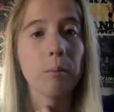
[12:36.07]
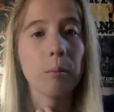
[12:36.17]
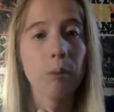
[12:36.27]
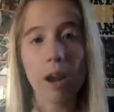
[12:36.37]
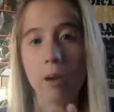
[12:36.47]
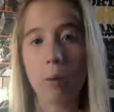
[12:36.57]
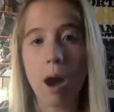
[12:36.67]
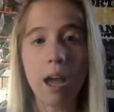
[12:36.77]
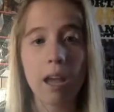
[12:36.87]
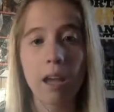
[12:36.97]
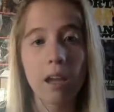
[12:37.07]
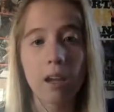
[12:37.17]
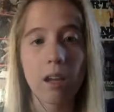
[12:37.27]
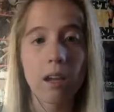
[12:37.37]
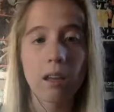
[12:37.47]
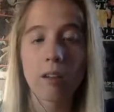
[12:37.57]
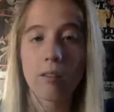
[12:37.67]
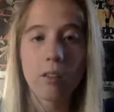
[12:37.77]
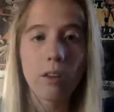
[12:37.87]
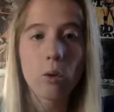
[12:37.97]
Bray Wyatt
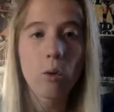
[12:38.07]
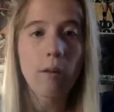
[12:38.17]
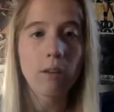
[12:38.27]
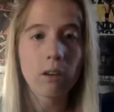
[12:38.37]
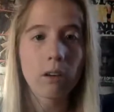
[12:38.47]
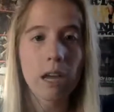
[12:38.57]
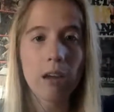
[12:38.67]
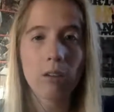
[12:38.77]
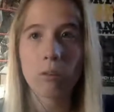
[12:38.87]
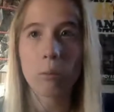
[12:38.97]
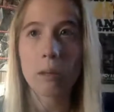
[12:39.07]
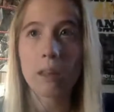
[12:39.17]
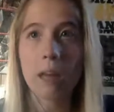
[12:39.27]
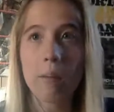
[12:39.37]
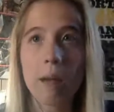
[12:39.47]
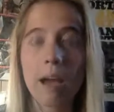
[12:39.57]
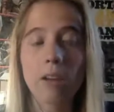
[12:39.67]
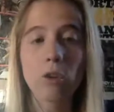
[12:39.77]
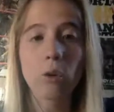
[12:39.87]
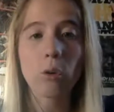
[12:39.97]
and whoever else will be in that
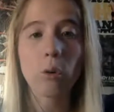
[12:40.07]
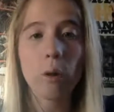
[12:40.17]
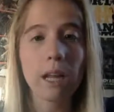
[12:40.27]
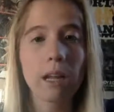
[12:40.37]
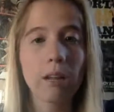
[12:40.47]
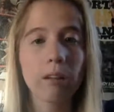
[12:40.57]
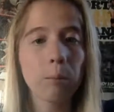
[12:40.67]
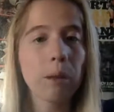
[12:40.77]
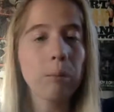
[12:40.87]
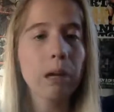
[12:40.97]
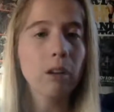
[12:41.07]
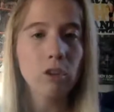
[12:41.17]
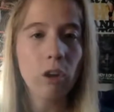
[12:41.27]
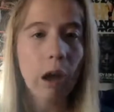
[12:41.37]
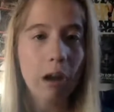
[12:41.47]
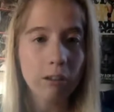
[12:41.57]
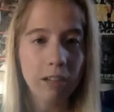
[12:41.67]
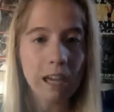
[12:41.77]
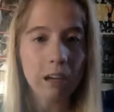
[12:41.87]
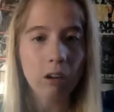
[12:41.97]
match winning simply because you know how
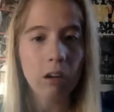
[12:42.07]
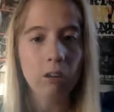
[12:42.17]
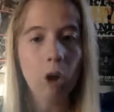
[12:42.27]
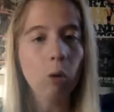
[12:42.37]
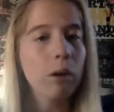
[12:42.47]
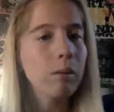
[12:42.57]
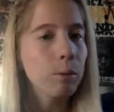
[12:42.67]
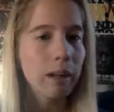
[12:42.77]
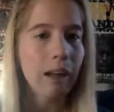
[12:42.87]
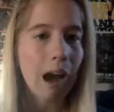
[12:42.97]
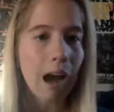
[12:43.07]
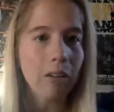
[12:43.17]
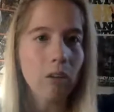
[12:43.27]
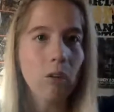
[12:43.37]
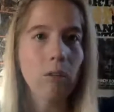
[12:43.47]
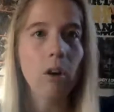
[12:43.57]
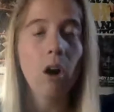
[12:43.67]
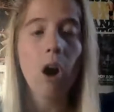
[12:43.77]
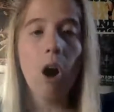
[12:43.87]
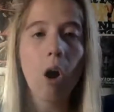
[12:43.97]
Taker is, always putting guys over,
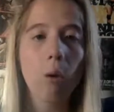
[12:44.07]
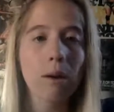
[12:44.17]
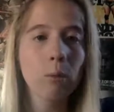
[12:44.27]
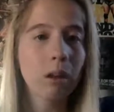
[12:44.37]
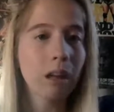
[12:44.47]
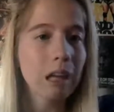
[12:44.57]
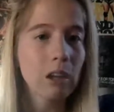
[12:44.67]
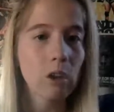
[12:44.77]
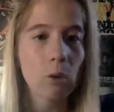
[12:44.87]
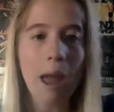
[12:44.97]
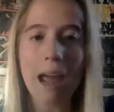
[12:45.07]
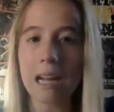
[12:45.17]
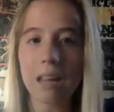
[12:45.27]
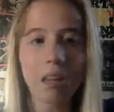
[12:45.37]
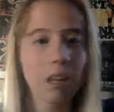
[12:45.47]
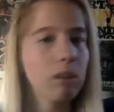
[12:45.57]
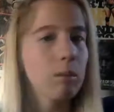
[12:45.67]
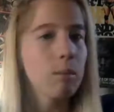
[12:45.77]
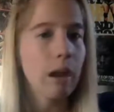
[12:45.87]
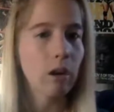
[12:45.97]
always willing to do anything to
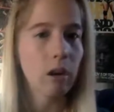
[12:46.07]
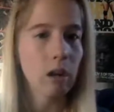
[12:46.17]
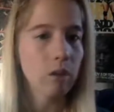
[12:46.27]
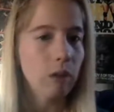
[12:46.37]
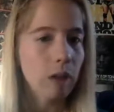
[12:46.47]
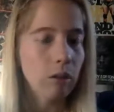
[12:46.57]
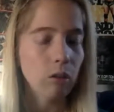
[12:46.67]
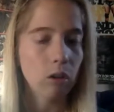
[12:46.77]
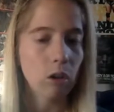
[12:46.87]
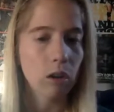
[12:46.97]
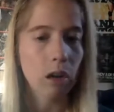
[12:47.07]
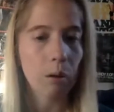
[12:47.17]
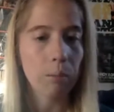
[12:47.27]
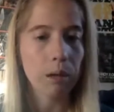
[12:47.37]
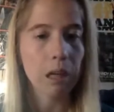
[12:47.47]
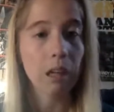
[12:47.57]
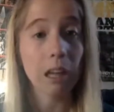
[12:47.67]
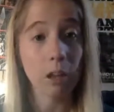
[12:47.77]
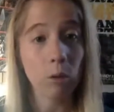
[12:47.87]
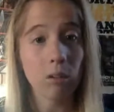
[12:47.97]
better another wrestler or the company.
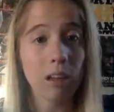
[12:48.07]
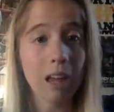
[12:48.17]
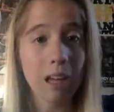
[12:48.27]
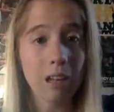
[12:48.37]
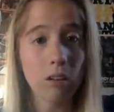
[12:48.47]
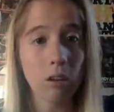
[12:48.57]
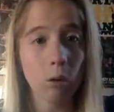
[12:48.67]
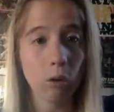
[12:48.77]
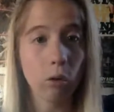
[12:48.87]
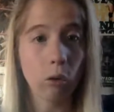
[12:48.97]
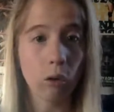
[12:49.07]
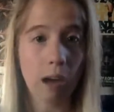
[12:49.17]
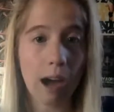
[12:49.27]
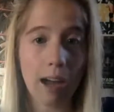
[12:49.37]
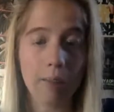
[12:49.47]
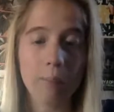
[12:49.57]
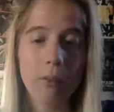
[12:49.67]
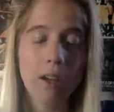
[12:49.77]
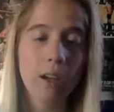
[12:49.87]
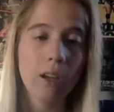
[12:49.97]
Like you're saying, he's an old school guy.
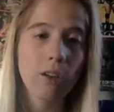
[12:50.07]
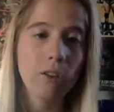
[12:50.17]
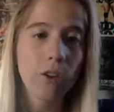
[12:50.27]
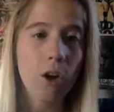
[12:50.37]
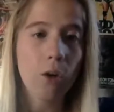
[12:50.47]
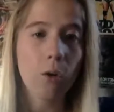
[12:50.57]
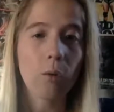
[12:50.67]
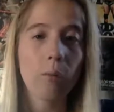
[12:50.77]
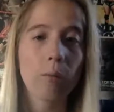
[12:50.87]
So,